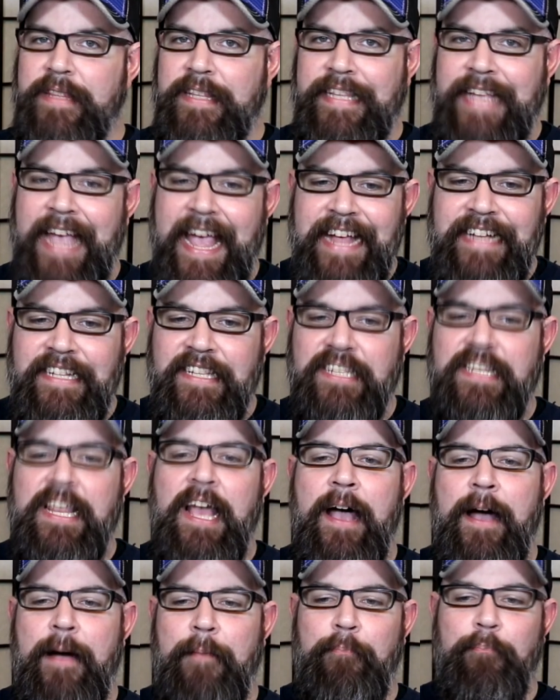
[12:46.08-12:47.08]
taste,
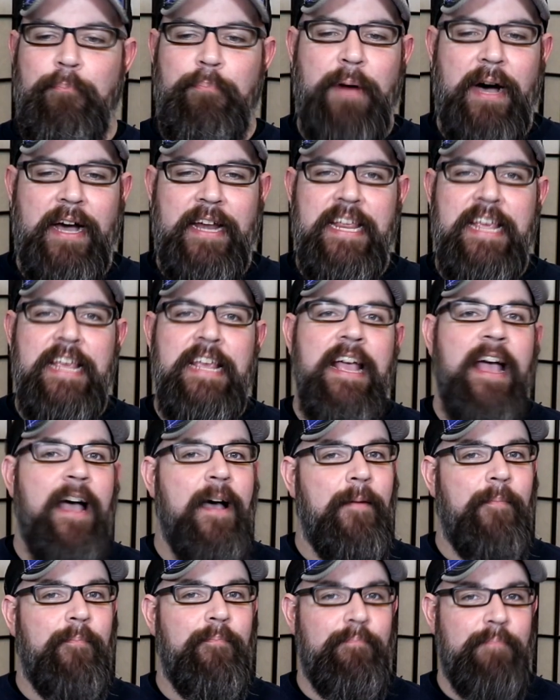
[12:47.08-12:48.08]
body,
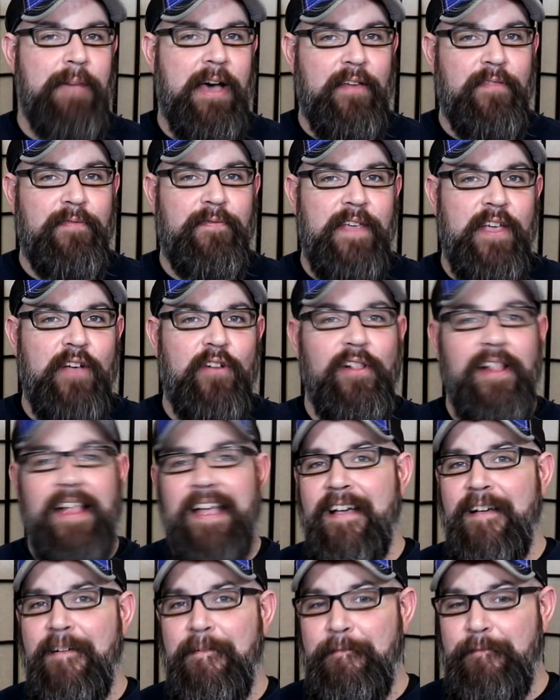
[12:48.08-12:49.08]
mouthfeel,
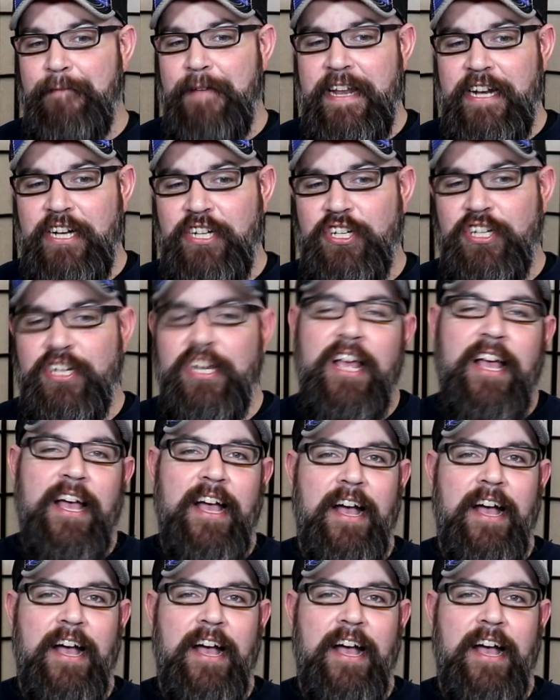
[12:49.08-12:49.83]
finish,